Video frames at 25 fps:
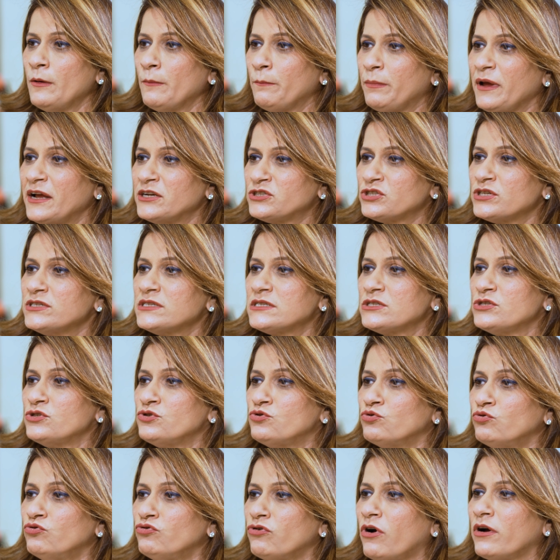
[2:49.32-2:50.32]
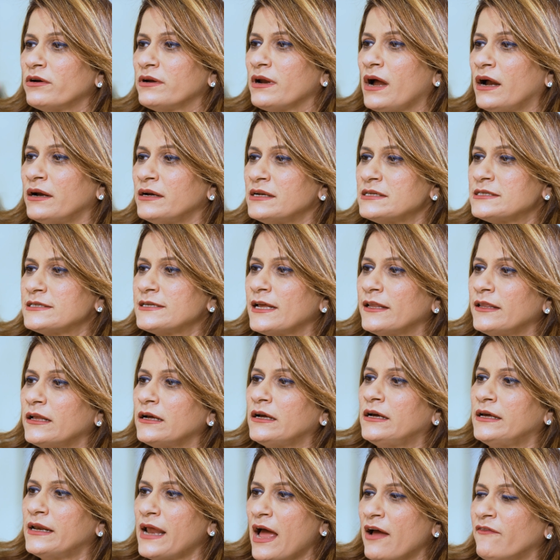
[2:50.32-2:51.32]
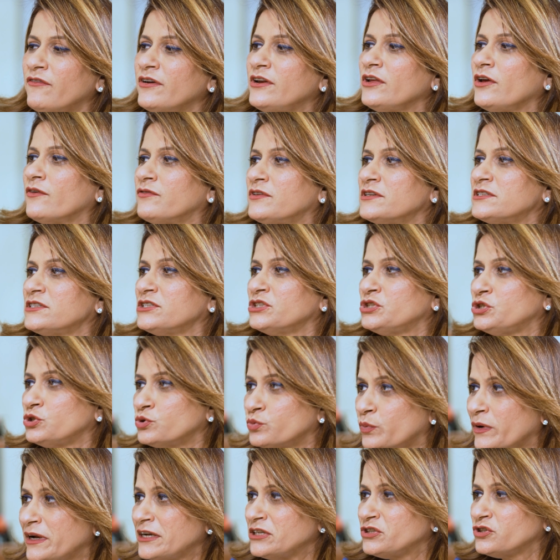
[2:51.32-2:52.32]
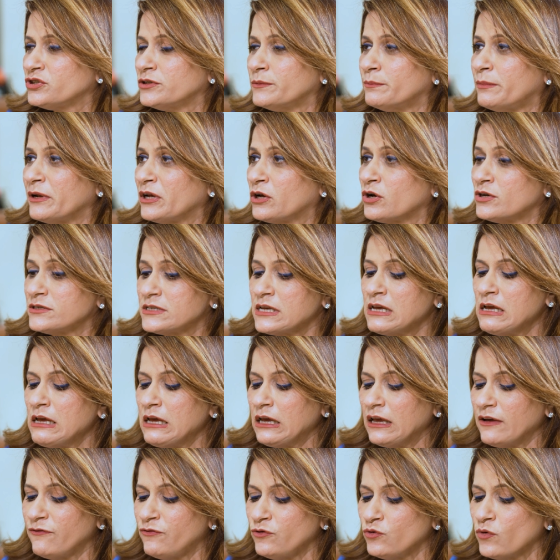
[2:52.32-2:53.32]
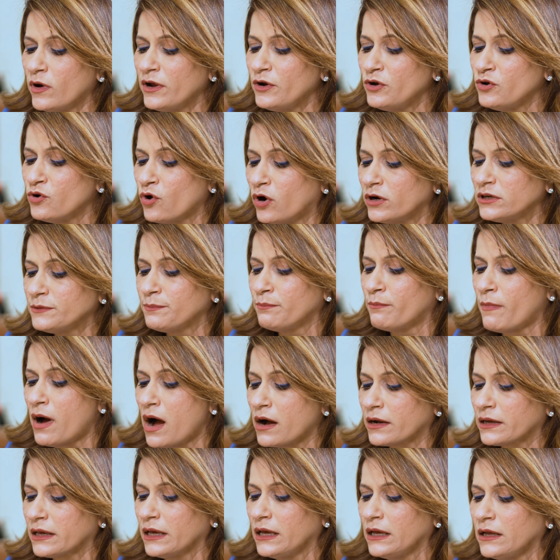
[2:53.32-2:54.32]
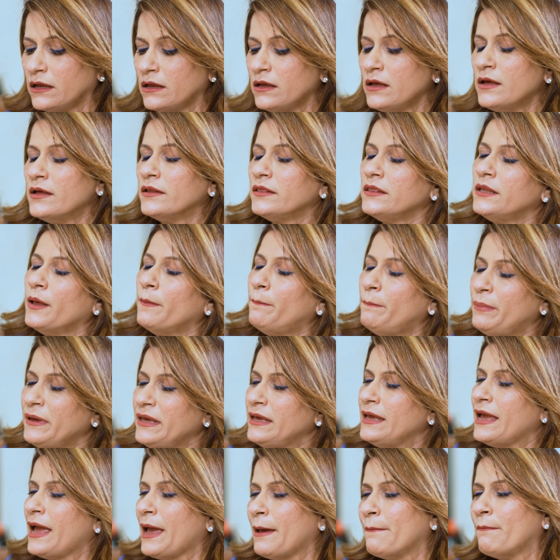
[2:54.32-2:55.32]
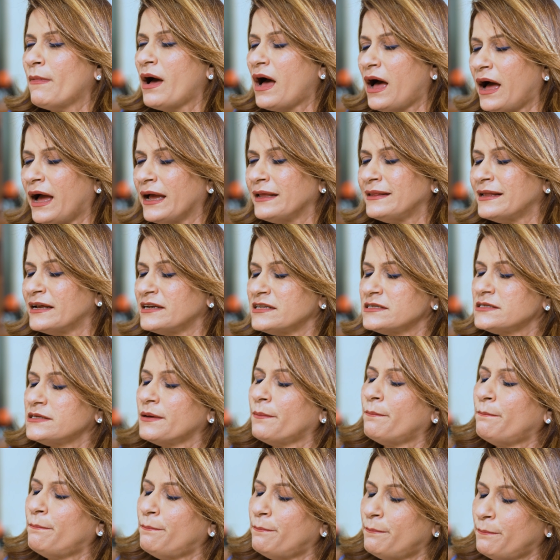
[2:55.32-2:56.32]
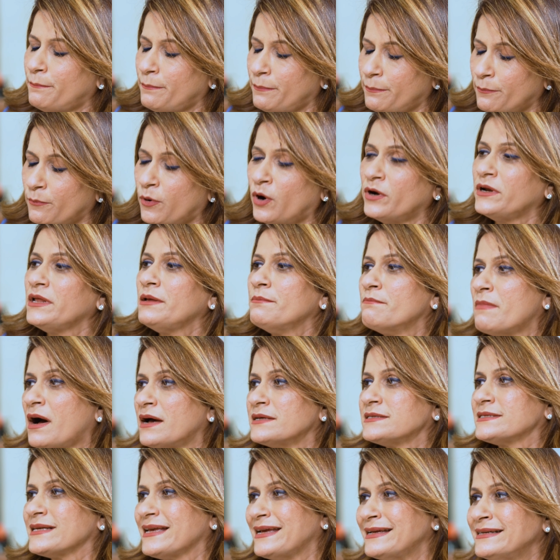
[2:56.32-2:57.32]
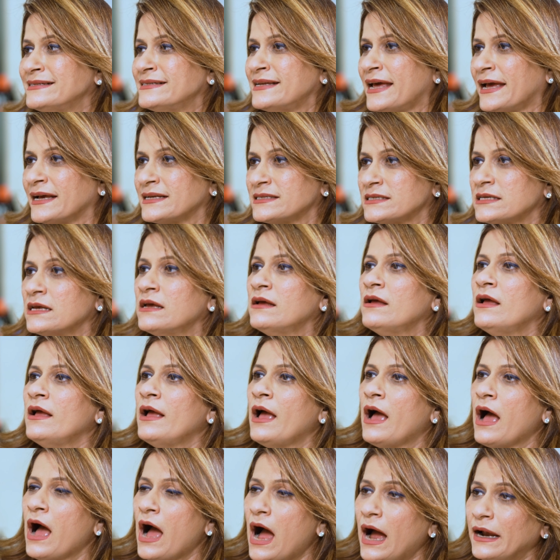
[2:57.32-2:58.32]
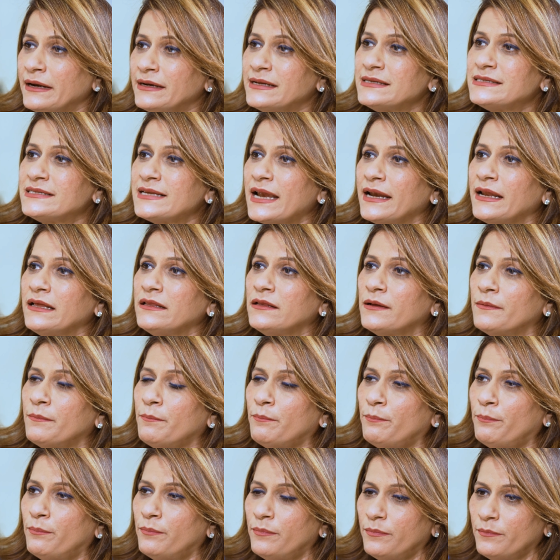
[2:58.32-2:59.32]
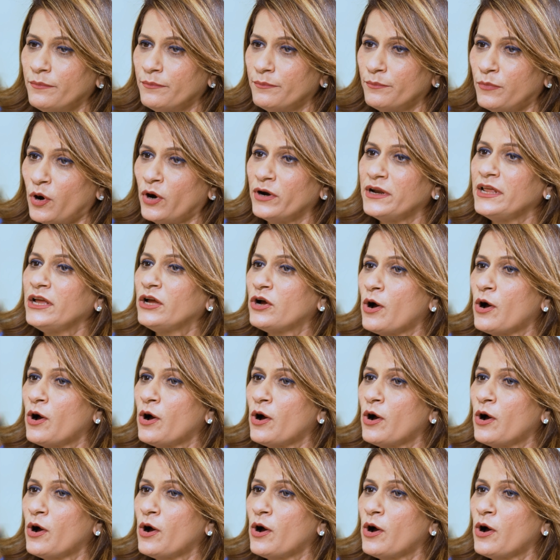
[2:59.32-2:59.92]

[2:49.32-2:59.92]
Patients do not understand the gravity of the situation, because if you are not marking the BMI, that is a body mass index, understanding the body